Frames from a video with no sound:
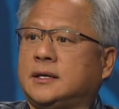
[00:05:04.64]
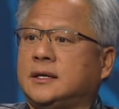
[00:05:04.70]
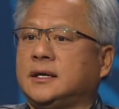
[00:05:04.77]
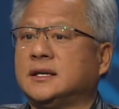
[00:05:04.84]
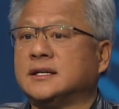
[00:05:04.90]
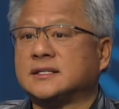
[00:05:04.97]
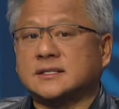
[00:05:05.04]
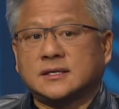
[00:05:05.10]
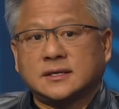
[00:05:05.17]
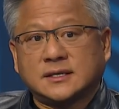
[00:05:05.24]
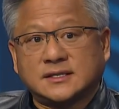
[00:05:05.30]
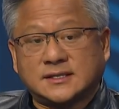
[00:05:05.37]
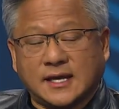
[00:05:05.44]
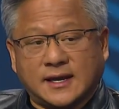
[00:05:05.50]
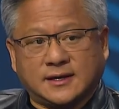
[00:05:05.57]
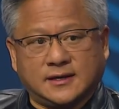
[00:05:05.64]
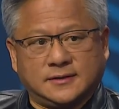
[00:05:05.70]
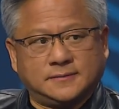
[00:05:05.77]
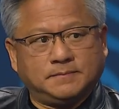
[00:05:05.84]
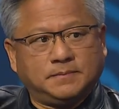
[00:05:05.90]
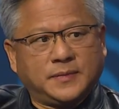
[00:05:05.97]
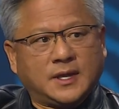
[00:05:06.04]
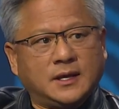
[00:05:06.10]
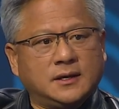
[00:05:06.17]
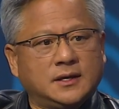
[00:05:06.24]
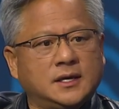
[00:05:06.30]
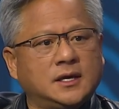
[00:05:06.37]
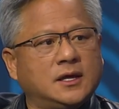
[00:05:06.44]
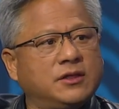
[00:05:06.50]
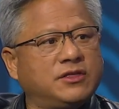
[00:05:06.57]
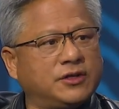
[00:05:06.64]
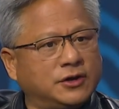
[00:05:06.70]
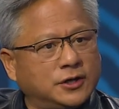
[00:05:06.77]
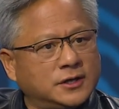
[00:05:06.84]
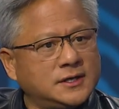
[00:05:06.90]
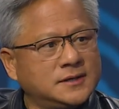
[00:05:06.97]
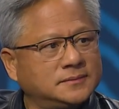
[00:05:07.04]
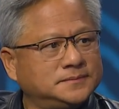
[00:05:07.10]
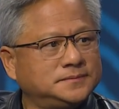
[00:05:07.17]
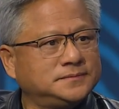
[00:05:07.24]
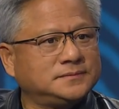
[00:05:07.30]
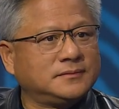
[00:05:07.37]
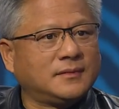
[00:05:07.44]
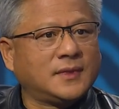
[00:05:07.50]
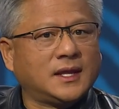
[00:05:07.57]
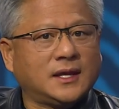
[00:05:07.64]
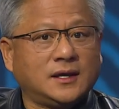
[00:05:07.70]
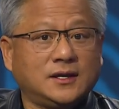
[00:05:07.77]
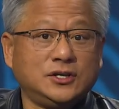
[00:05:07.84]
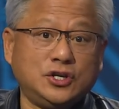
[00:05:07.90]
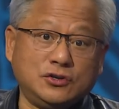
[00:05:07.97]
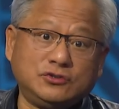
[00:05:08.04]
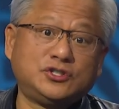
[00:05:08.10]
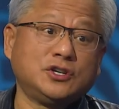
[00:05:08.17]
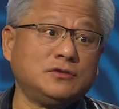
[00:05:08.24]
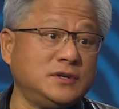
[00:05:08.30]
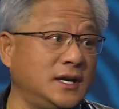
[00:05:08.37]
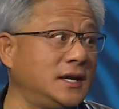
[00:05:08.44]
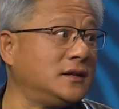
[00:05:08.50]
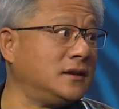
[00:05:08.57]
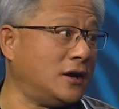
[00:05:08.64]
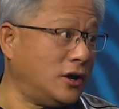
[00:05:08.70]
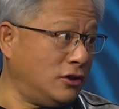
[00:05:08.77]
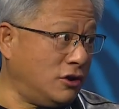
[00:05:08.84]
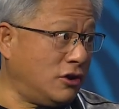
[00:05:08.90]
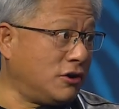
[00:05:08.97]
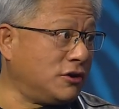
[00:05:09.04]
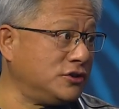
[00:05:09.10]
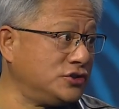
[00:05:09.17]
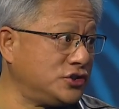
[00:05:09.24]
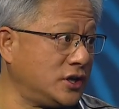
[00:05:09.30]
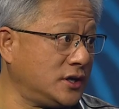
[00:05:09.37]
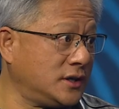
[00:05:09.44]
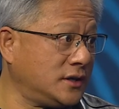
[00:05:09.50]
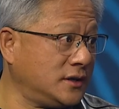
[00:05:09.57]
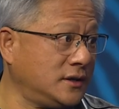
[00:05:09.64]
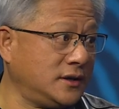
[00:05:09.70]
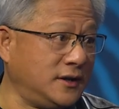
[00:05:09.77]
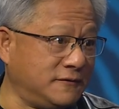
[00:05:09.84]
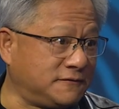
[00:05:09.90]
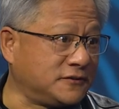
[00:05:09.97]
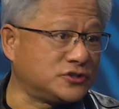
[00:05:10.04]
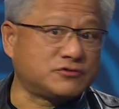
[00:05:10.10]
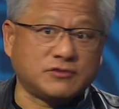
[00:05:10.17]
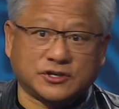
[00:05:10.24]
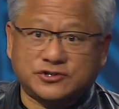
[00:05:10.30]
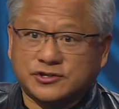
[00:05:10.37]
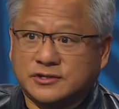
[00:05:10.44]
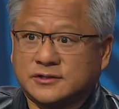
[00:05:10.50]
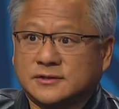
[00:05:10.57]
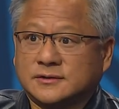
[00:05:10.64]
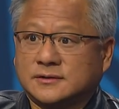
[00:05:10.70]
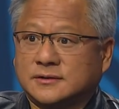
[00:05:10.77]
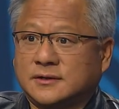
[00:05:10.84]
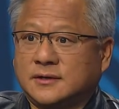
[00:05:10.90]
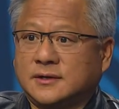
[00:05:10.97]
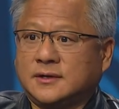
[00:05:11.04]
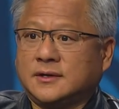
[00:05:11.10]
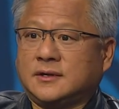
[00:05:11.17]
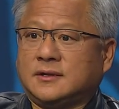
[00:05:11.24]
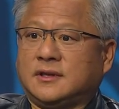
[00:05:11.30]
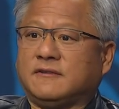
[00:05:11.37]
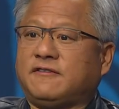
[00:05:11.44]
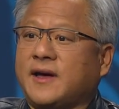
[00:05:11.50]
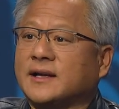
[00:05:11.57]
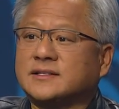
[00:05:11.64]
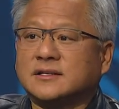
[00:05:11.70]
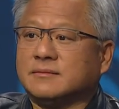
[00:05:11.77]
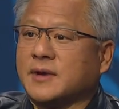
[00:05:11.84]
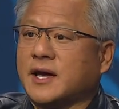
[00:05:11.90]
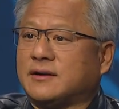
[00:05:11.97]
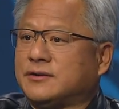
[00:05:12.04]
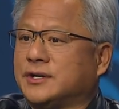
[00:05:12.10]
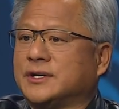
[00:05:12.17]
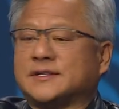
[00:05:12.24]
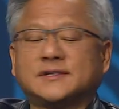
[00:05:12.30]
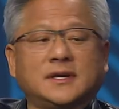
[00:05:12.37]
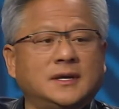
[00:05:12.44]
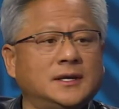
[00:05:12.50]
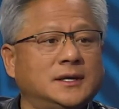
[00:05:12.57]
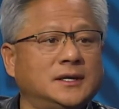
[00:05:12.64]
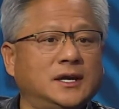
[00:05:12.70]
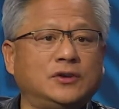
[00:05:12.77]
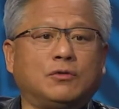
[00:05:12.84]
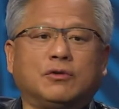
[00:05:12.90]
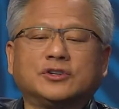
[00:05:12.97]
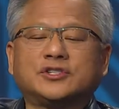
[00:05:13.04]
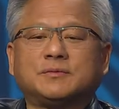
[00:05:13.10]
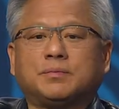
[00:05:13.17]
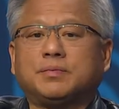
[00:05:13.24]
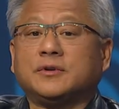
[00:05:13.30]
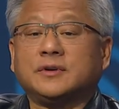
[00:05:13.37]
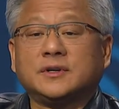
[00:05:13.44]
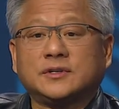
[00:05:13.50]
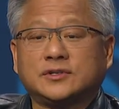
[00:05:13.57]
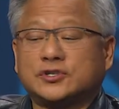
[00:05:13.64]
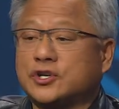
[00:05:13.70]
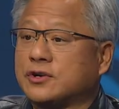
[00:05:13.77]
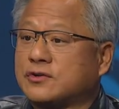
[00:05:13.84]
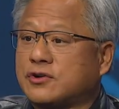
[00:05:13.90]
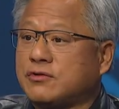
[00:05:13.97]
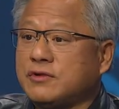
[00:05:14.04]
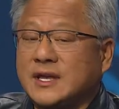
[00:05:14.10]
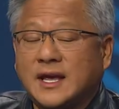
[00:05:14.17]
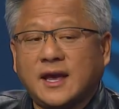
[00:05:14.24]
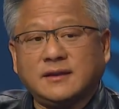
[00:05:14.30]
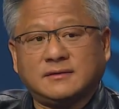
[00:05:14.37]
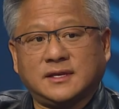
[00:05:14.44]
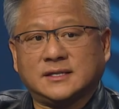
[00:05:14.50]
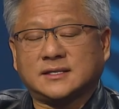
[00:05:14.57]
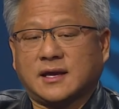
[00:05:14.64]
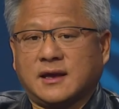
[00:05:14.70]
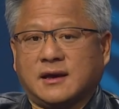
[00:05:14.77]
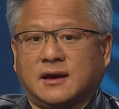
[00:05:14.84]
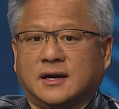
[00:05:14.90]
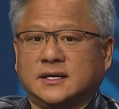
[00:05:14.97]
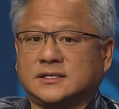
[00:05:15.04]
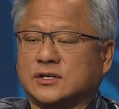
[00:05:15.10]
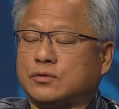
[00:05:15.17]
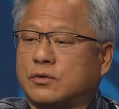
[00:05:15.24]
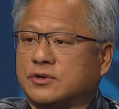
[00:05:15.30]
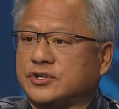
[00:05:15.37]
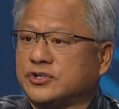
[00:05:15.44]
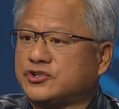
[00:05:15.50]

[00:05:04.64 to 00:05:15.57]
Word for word: is second. Third, you do need a large infrastructure. The fact of the matter is, in order to to create these AIs, in order to